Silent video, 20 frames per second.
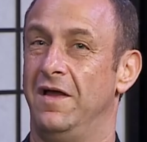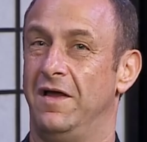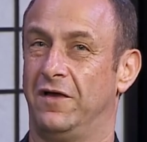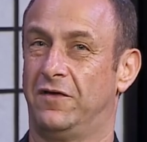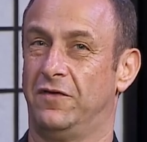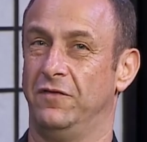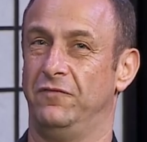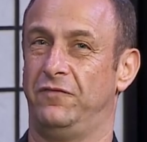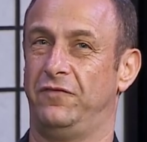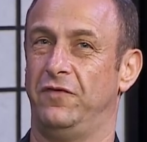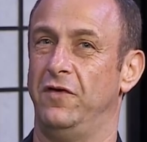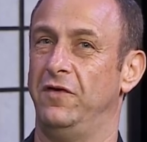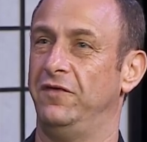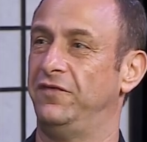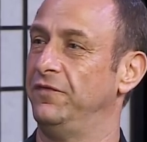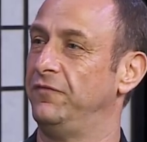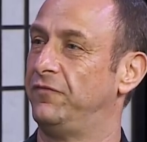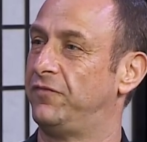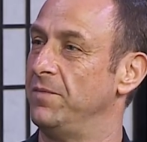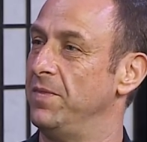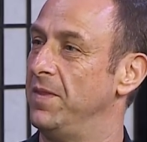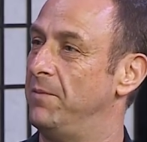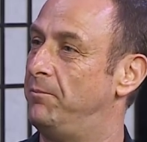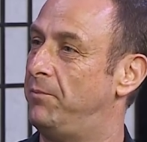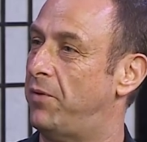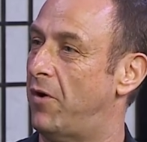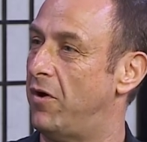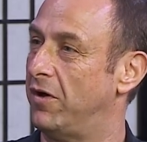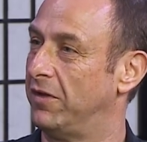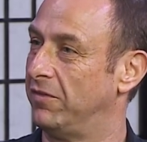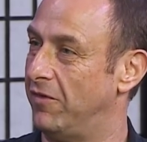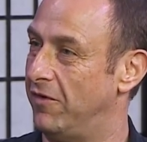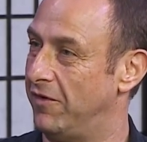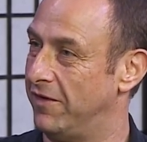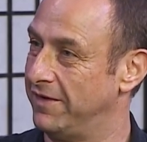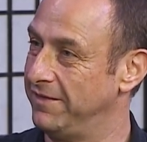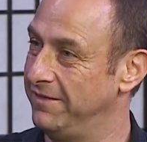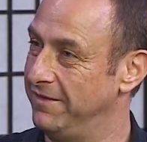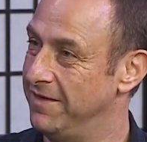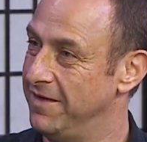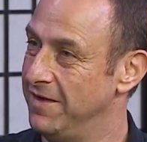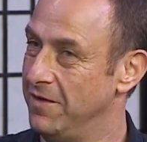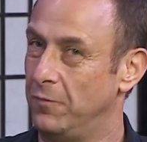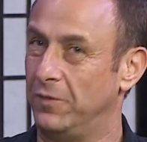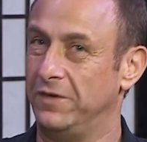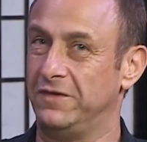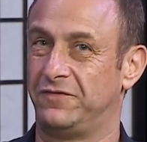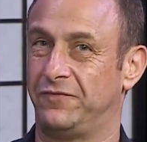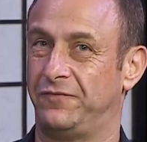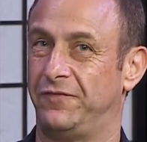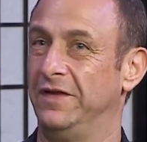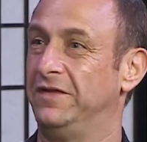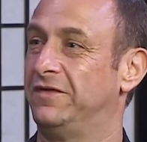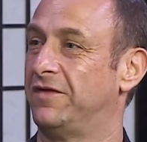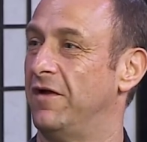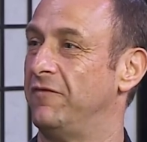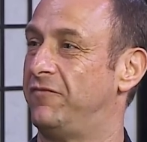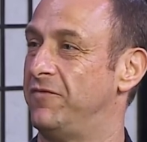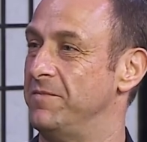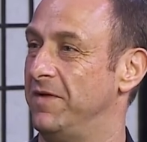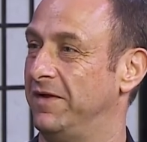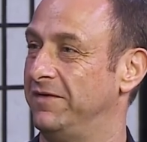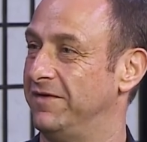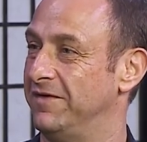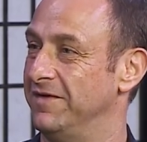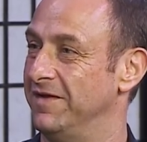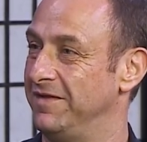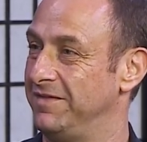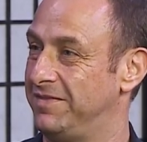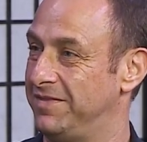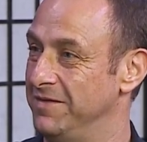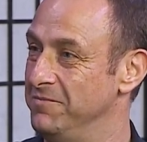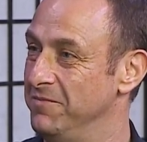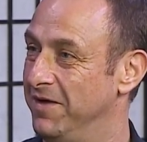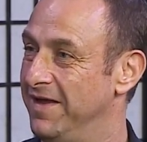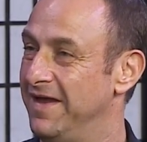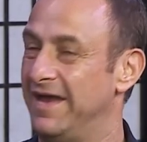a conversion from the byline when his feet go from underneath him